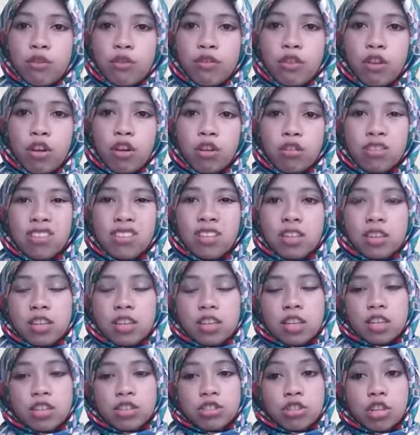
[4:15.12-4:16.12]
follow the
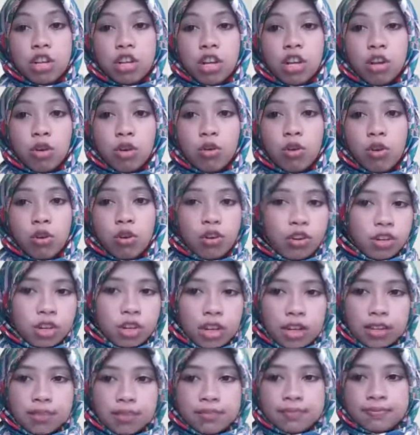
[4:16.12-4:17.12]
international law or
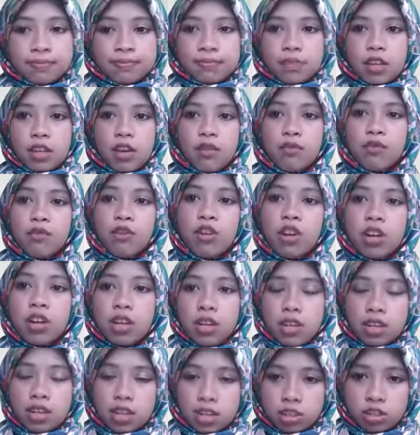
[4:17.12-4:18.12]
not for
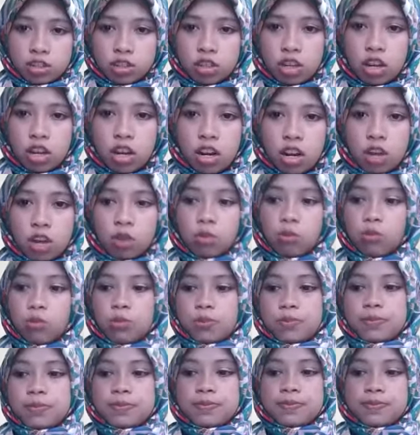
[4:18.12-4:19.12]
a national law.
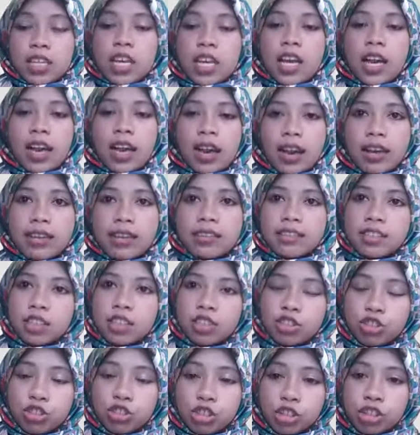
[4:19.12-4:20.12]

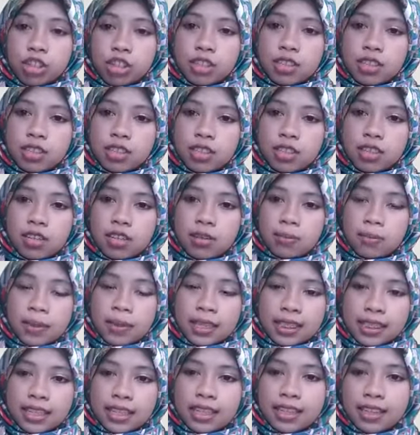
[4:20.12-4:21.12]
The third
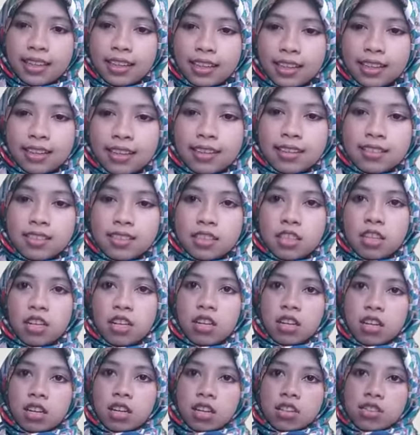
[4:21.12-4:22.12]
meeting is
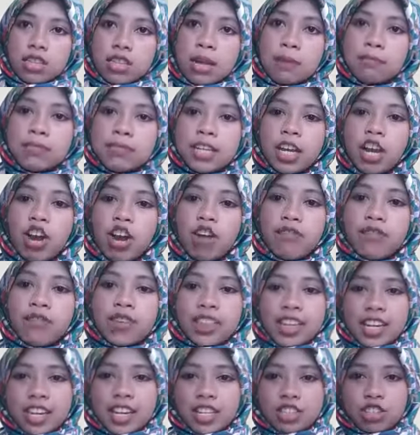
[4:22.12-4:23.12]
subject of
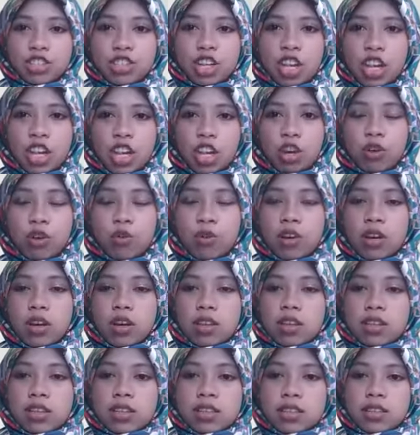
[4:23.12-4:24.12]
international law.
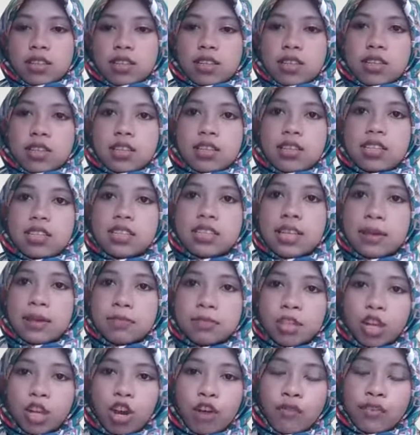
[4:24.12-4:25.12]
The
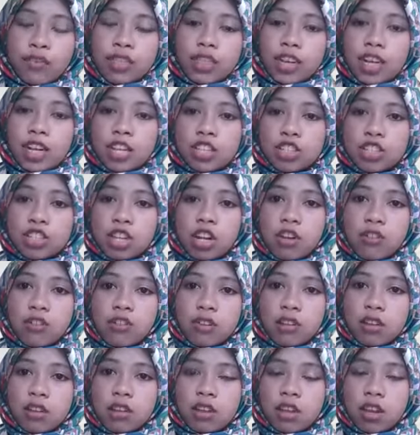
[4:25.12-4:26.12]
subject of
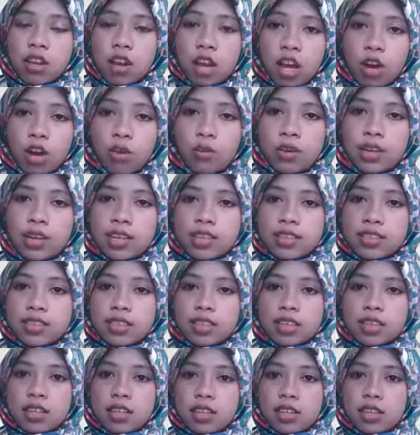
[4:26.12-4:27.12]
international law is